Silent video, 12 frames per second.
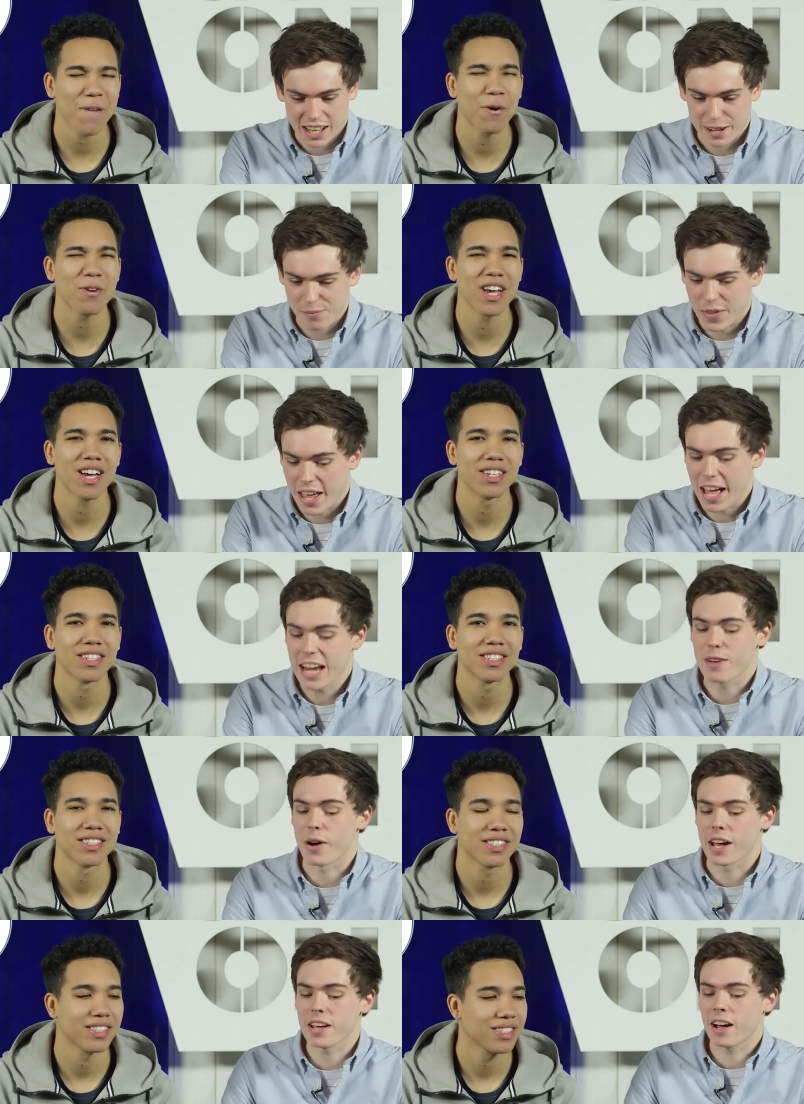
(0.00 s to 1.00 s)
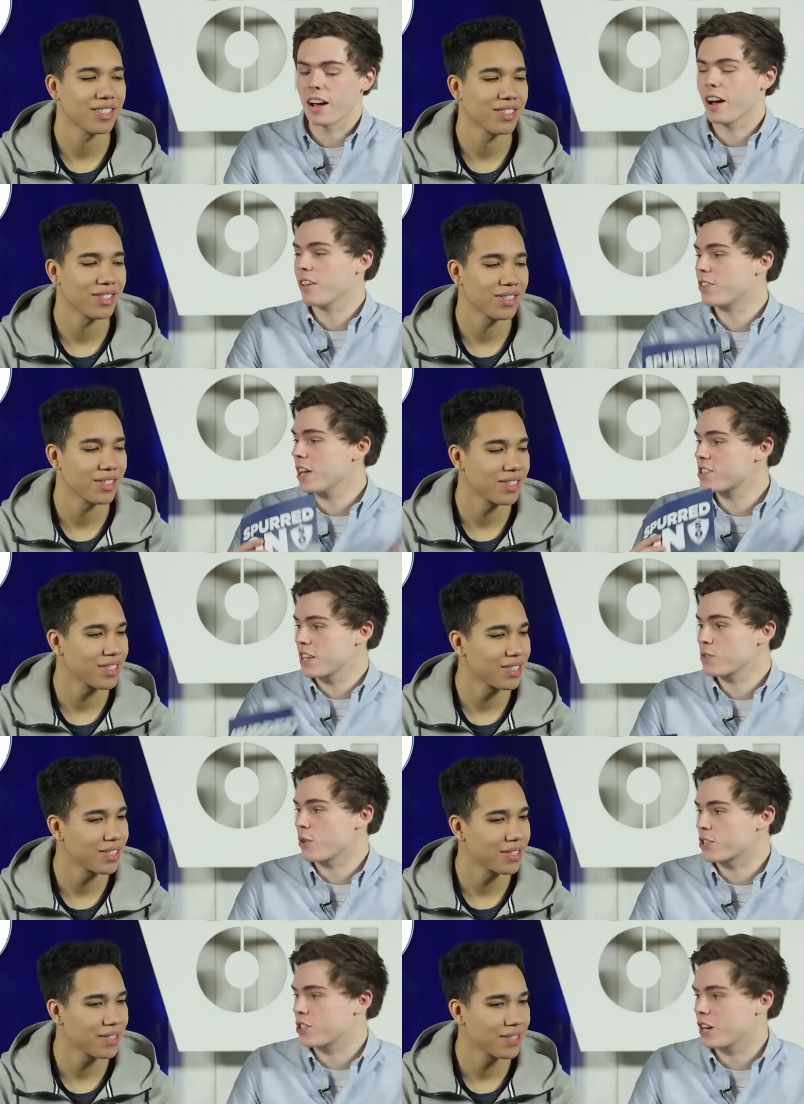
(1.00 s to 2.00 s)
Speaker 1: Um, oh, yeah. Anyway, uh, here's
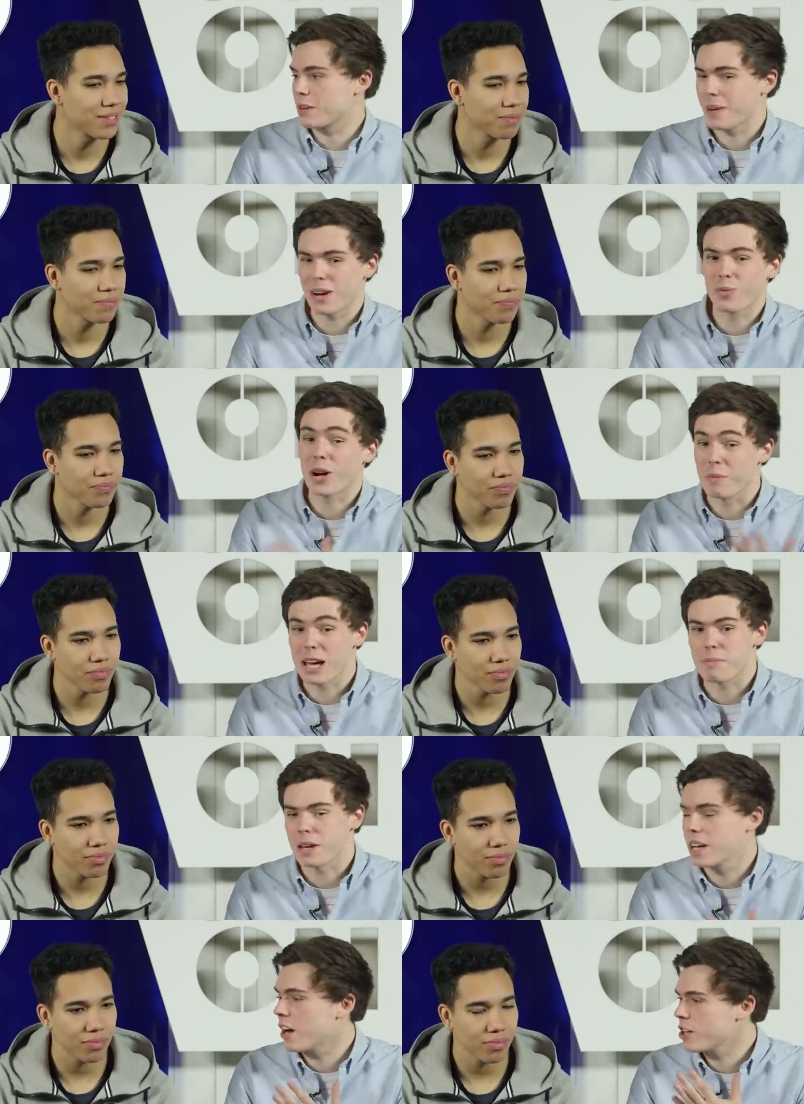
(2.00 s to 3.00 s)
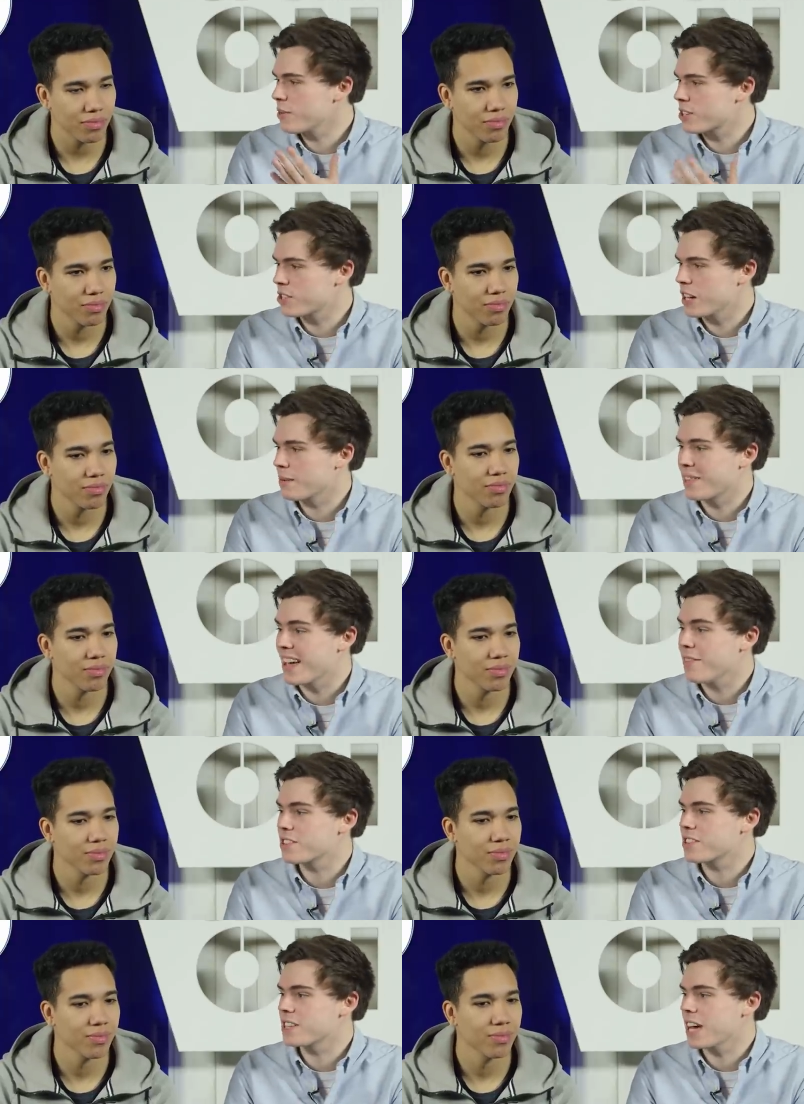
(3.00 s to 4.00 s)
things we're excited about. Well, maybe. Are you excited about
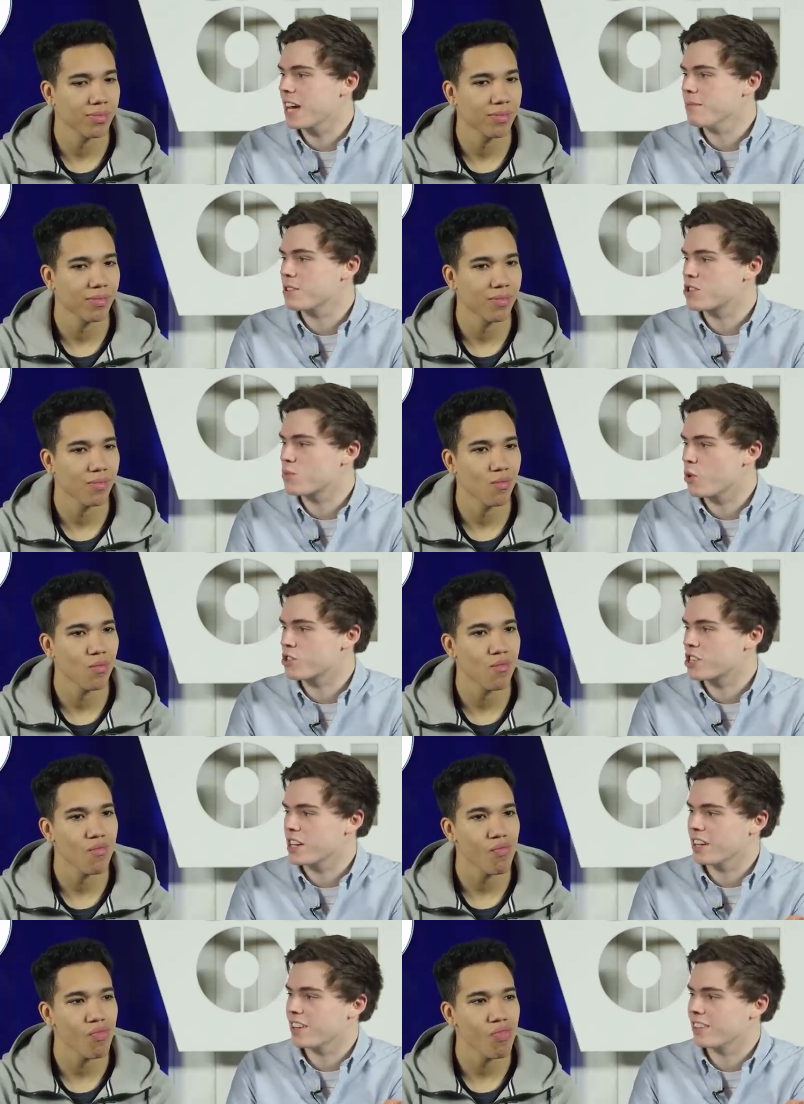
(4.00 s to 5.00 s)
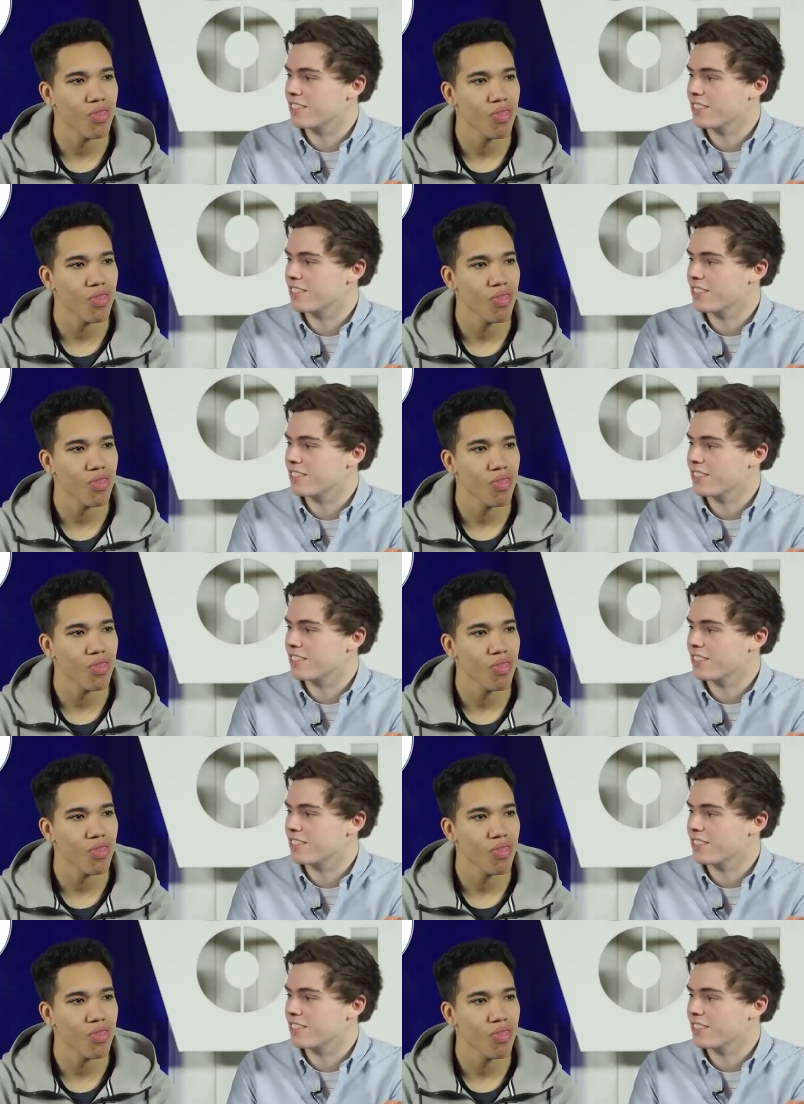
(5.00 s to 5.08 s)
the Everton game? Did you watch it?